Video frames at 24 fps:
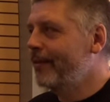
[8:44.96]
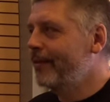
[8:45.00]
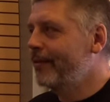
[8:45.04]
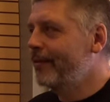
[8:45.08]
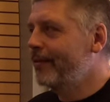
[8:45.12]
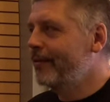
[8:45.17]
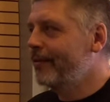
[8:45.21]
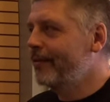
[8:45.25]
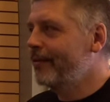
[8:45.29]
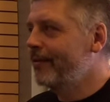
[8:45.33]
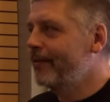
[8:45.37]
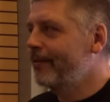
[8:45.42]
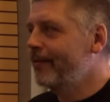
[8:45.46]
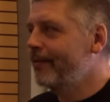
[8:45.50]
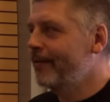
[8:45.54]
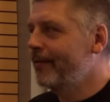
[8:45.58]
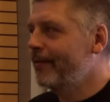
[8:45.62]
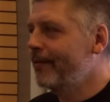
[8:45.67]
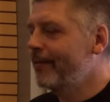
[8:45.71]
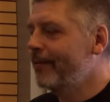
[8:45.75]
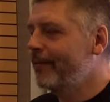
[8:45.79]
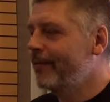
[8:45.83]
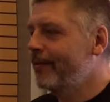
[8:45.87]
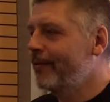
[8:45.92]

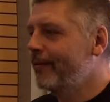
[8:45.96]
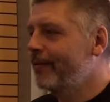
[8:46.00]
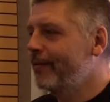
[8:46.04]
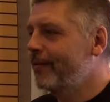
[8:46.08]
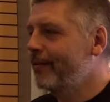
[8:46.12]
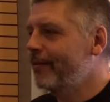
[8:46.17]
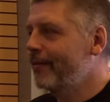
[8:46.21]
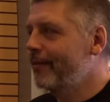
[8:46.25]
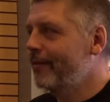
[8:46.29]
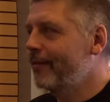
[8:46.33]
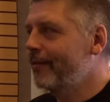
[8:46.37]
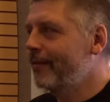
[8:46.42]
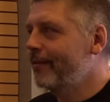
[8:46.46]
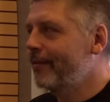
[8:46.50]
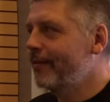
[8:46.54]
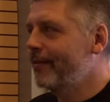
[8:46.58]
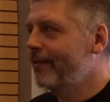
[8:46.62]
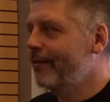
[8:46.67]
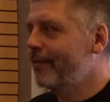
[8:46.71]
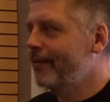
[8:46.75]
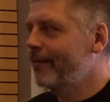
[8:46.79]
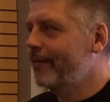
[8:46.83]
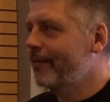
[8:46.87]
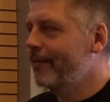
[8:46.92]

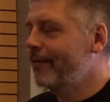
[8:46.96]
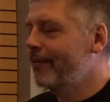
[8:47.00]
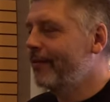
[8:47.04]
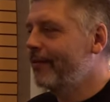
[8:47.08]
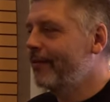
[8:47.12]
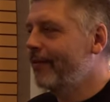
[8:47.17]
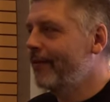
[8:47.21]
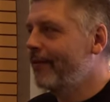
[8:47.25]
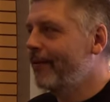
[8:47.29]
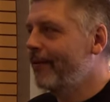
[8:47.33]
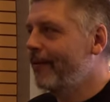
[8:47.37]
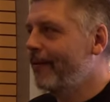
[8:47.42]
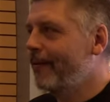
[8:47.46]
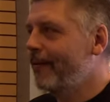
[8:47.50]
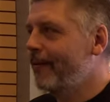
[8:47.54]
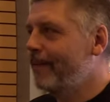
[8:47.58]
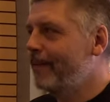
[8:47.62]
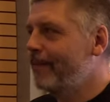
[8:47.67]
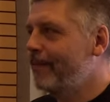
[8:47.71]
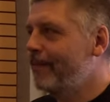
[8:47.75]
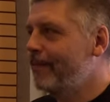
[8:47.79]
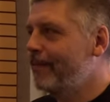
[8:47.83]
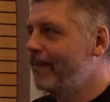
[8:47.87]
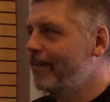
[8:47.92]

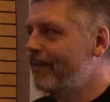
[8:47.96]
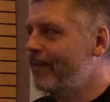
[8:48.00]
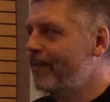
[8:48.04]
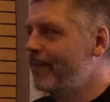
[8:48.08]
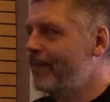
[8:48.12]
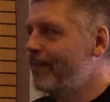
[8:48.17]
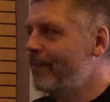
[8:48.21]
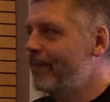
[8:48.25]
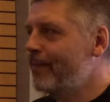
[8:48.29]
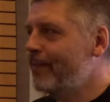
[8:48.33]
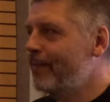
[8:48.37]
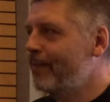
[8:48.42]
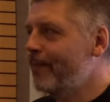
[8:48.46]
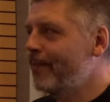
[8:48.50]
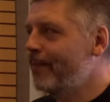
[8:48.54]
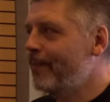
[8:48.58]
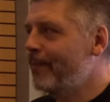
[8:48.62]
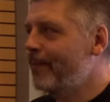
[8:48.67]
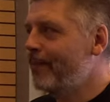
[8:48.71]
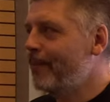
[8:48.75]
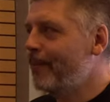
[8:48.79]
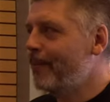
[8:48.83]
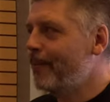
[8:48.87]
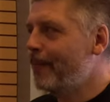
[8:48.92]

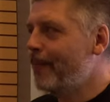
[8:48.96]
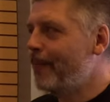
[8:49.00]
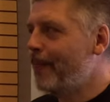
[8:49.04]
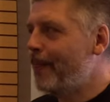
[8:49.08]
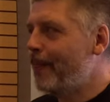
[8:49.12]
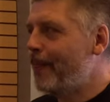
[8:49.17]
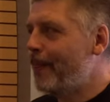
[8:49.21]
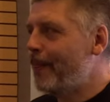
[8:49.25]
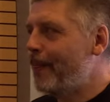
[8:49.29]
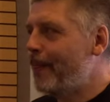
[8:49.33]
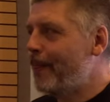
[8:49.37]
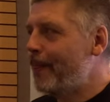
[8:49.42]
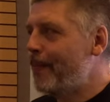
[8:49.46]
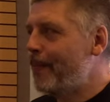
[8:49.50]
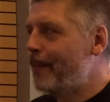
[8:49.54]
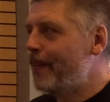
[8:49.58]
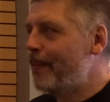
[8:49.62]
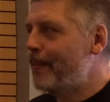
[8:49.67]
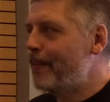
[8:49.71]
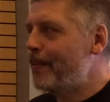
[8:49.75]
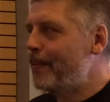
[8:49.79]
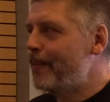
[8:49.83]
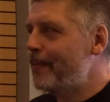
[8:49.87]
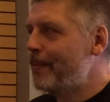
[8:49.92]

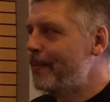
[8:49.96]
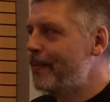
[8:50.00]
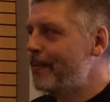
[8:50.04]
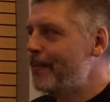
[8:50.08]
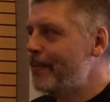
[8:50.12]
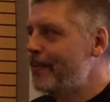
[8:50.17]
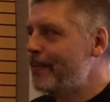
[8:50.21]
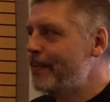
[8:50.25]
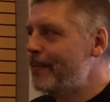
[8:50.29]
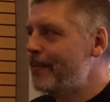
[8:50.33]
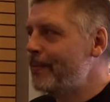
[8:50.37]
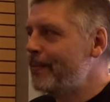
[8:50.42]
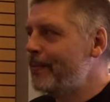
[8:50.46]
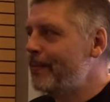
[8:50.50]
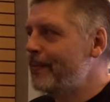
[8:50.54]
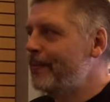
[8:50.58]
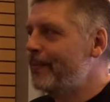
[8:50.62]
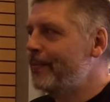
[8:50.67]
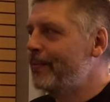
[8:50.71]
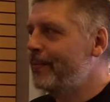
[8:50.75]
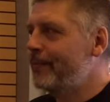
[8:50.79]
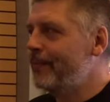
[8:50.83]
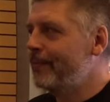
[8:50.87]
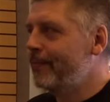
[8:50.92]

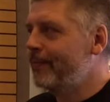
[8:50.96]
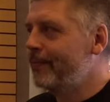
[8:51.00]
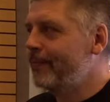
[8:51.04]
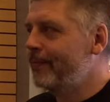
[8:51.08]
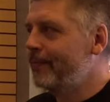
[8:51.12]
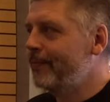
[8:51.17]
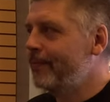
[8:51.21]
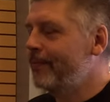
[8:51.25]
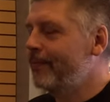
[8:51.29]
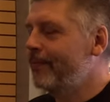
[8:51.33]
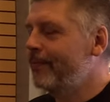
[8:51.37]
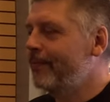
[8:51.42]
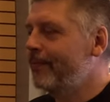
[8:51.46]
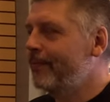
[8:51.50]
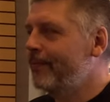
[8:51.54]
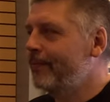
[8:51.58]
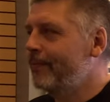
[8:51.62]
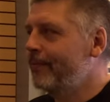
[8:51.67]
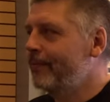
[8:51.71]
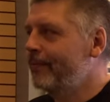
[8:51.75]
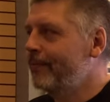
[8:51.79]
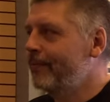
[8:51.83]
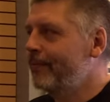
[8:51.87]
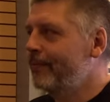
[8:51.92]

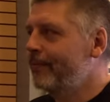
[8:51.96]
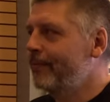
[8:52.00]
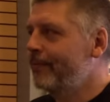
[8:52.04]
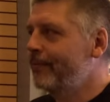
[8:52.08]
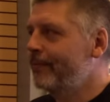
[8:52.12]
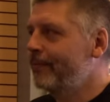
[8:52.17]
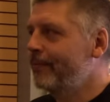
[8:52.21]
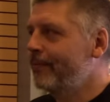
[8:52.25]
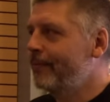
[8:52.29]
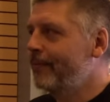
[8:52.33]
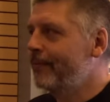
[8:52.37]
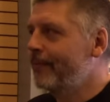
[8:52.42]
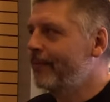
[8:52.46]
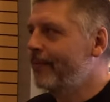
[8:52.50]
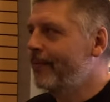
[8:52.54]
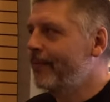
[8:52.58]
[no speech]